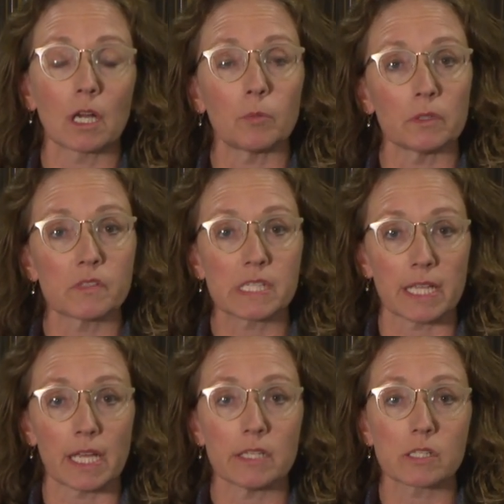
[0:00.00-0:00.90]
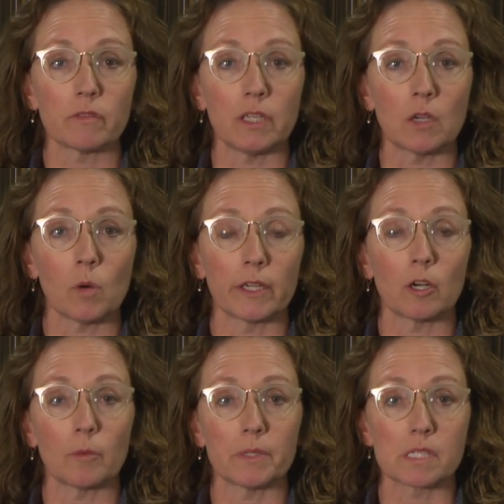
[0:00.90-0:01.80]
couple of states of equine
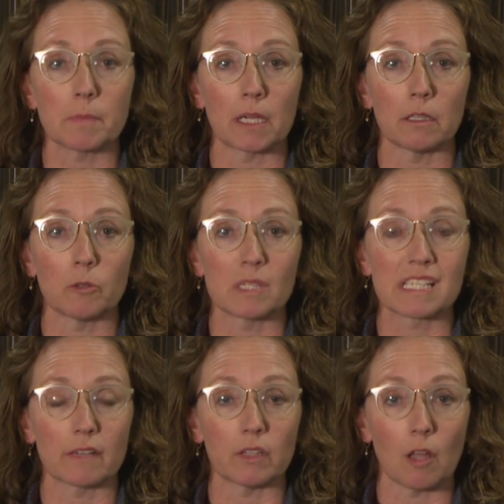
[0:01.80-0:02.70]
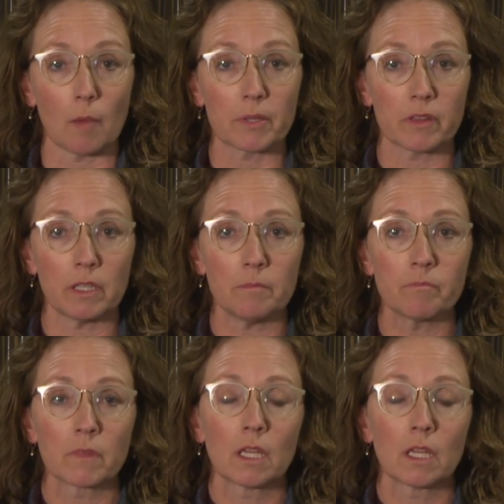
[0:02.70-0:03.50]
herpes myeloencephalopathy,